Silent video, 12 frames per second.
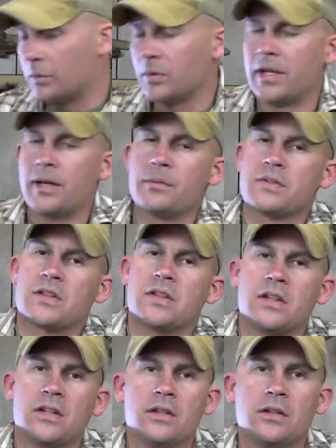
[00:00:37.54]
when I was a
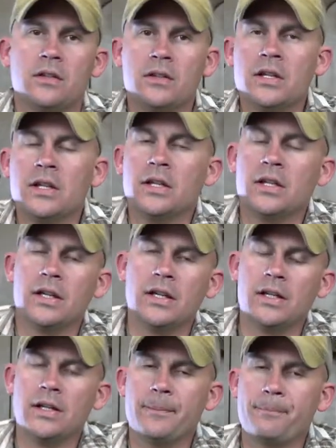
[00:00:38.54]
kid,
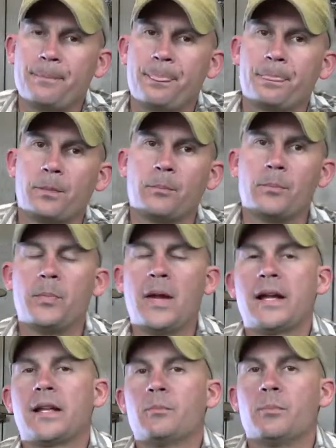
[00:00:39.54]

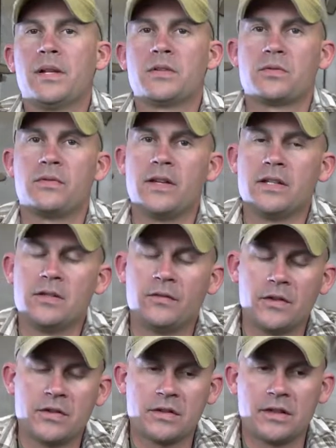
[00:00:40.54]
back in Pennsylvania,
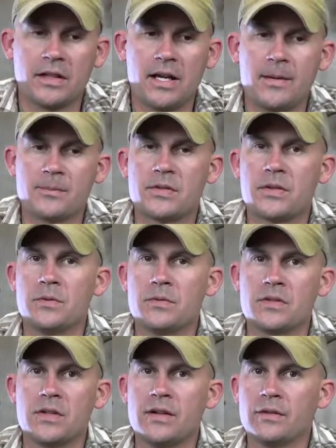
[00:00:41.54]
fishing the
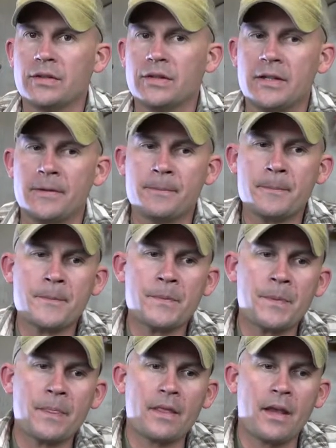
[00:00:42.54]
limestones and everything.
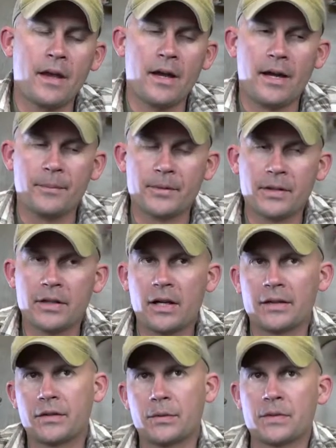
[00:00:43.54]
There
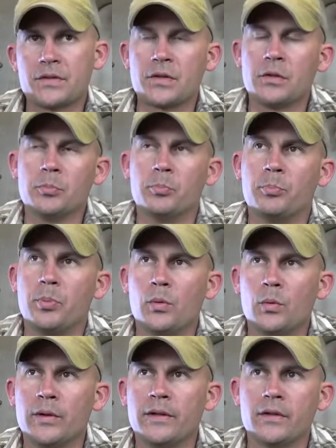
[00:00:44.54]
got to a certain
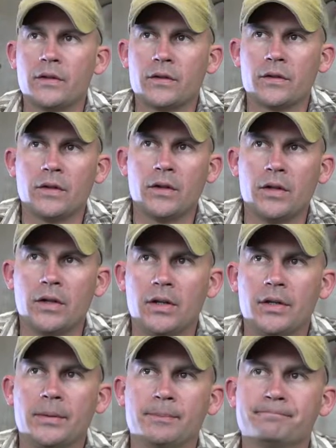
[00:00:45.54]
point, late